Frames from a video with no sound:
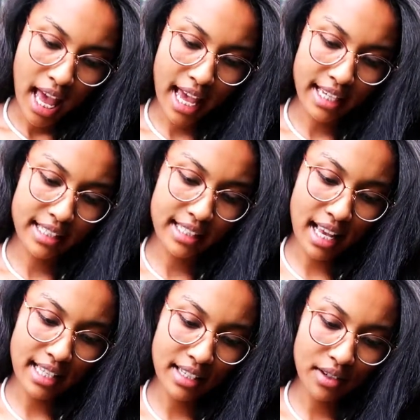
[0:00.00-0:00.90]

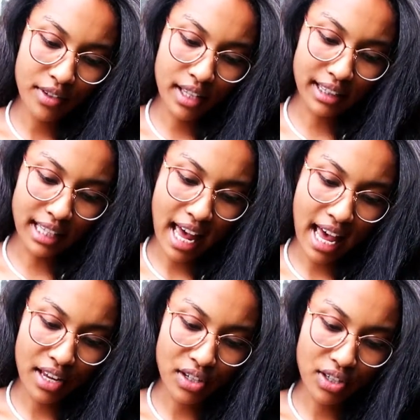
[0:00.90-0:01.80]
Excessive
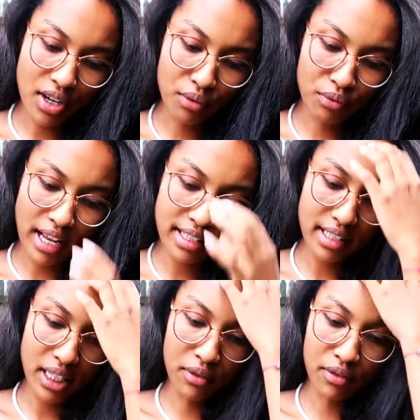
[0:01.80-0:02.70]
Lash
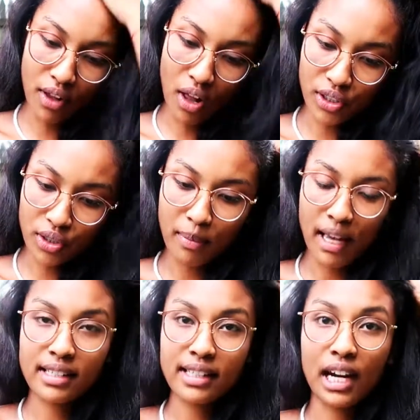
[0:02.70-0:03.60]
Arresting Volume
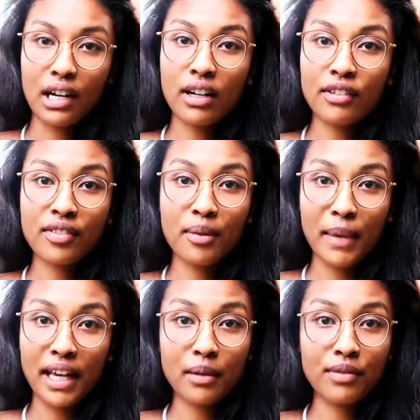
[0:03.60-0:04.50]
Mascara from
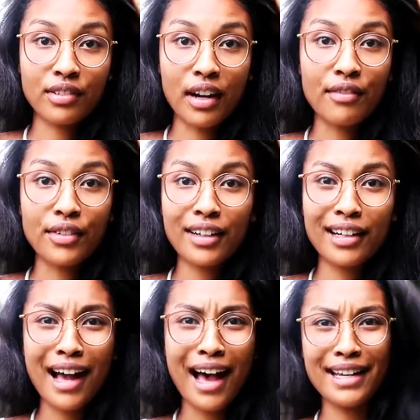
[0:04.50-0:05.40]
Makeup
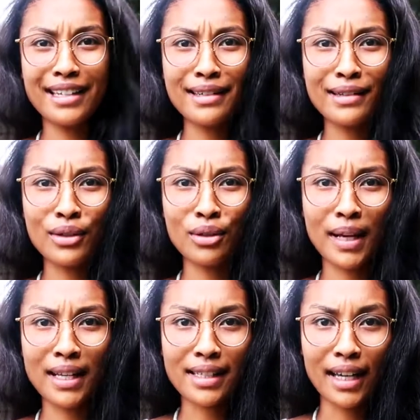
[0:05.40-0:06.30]
Forever. I need a new
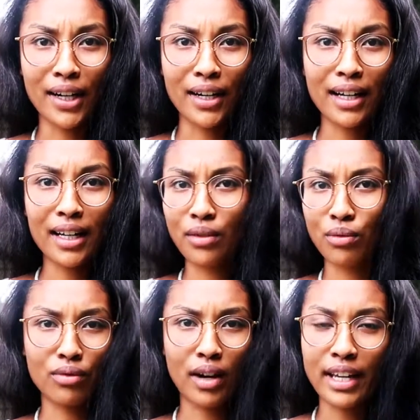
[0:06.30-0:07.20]
mascara
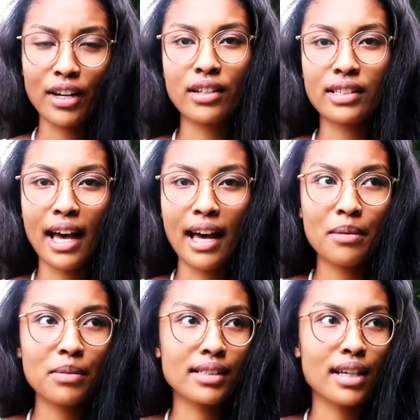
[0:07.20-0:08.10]
right on
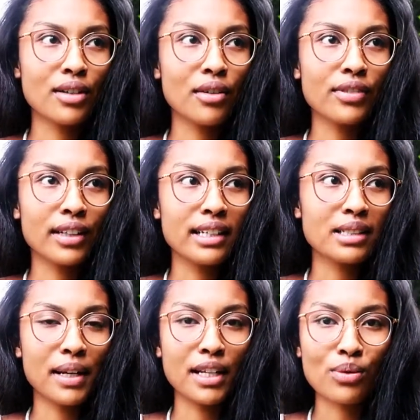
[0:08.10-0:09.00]
time because I don't feel like
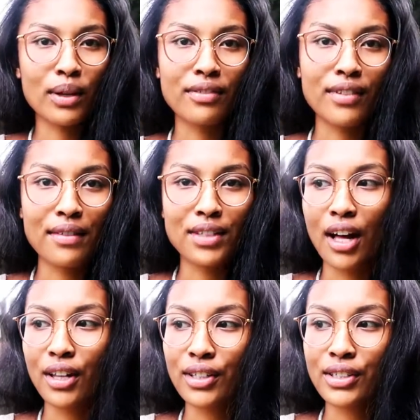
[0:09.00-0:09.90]
spending
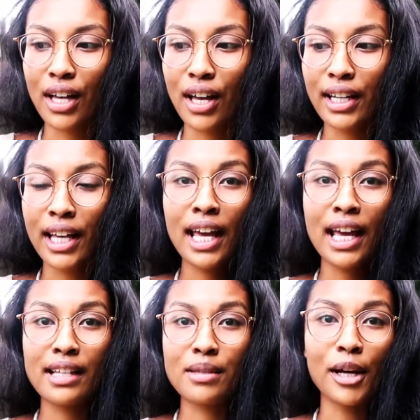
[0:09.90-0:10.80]
$25 on
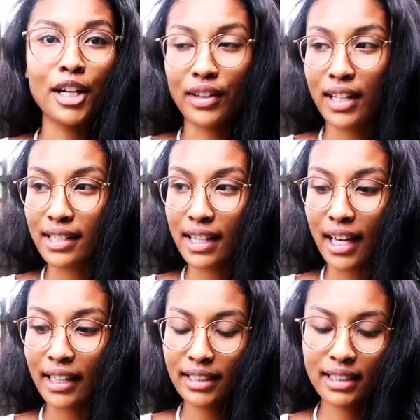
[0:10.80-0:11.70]
It's Better Than
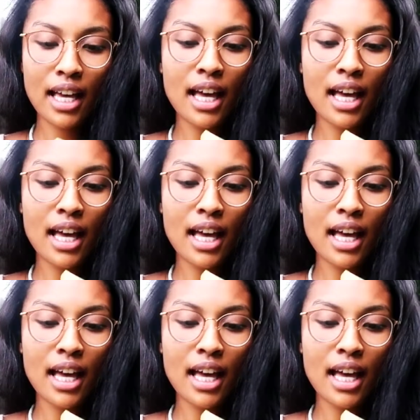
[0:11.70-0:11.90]
Sex.